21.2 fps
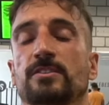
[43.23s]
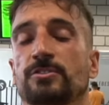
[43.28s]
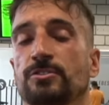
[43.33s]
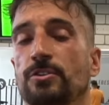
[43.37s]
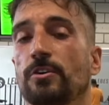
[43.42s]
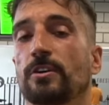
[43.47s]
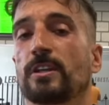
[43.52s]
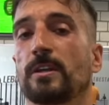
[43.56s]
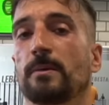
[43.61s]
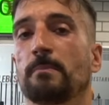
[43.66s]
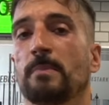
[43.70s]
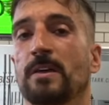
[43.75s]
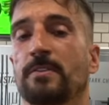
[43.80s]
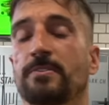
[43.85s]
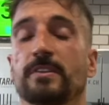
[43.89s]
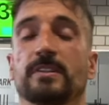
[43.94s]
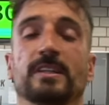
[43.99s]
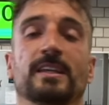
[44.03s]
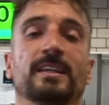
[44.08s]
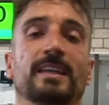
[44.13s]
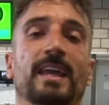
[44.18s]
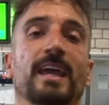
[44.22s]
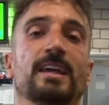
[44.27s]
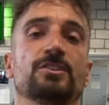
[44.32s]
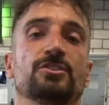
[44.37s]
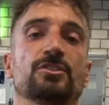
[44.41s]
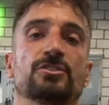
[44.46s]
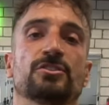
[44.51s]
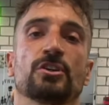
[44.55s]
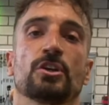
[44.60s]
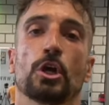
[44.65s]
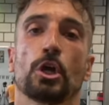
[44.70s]
The circuit method
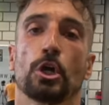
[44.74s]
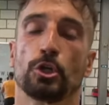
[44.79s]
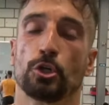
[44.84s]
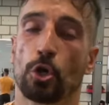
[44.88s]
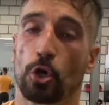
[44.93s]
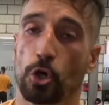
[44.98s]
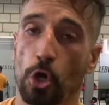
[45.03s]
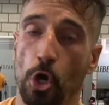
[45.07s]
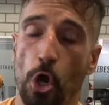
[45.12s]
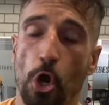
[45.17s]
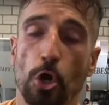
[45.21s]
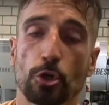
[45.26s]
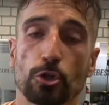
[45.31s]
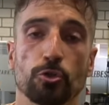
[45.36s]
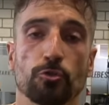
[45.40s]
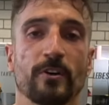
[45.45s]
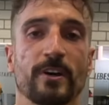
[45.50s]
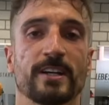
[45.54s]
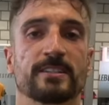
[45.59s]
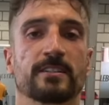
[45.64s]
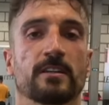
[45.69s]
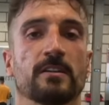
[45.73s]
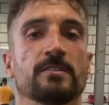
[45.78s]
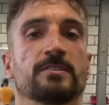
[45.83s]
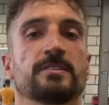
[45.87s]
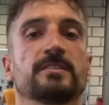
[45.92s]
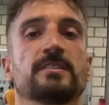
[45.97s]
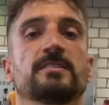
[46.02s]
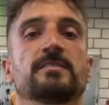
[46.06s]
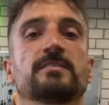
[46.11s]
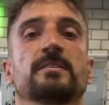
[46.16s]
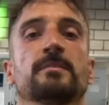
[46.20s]
engages your cardiovascular
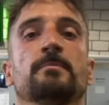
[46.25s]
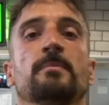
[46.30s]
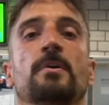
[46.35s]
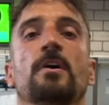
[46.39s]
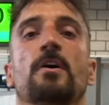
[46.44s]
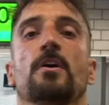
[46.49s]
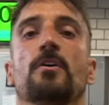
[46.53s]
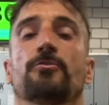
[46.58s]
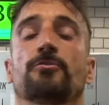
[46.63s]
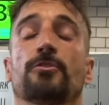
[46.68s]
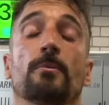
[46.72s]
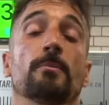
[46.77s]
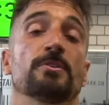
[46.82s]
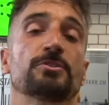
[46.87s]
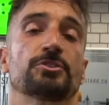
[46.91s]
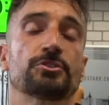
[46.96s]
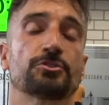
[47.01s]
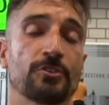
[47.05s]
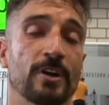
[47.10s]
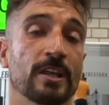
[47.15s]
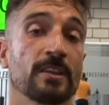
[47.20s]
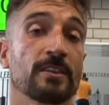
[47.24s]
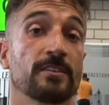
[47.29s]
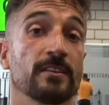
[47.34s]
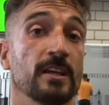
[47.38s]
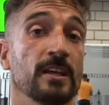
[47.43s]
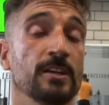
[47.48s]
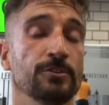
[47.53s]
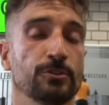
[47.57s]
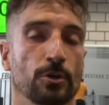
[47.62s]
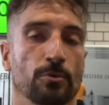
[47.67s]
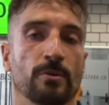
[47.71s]
system from a strength
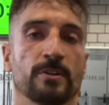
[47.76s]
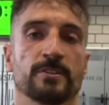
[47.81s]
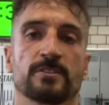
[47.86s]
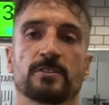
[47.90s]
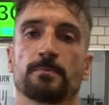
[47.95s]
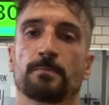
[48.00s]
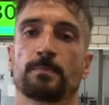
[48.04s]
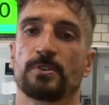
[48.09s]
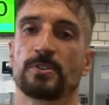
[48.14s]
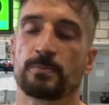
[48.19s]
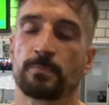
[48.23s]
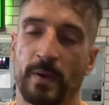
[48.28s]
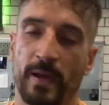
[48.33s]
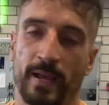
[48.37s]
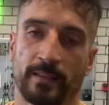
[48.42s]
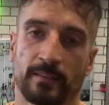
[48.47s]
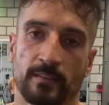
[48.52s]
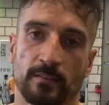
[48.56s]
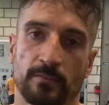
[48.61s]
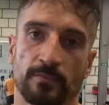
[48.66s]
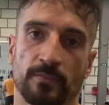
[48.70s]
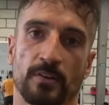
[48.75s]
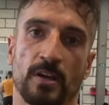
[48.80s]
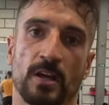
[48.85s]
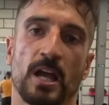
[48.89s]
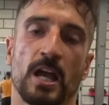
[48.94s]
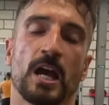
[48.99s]
endurance perspective.